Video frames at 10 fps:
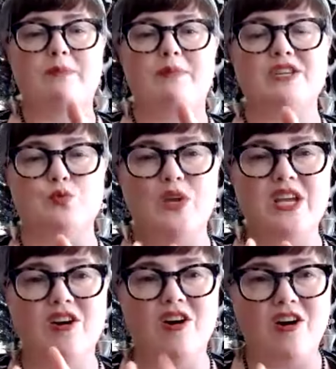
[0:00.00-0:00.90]
Because
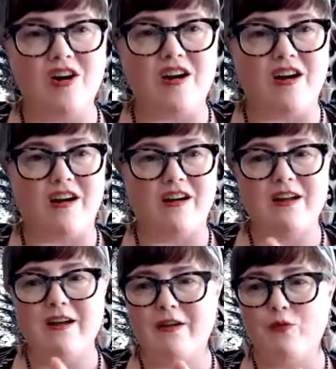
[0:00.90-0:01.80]
we are
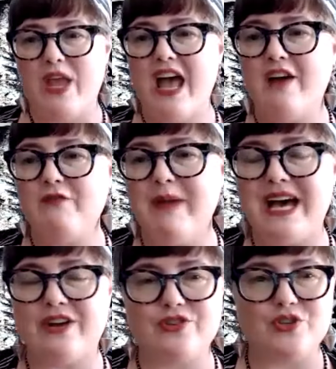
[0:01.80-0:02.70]
we have
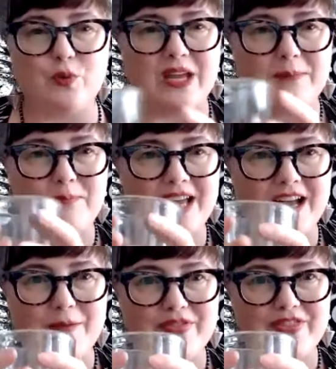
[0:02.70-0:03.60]
matter so we can pick
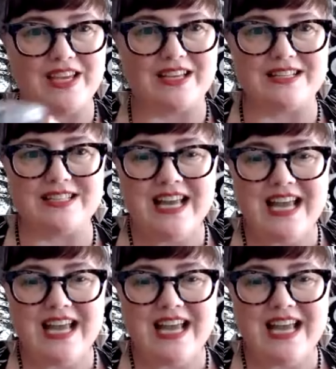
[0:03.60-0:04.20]
up things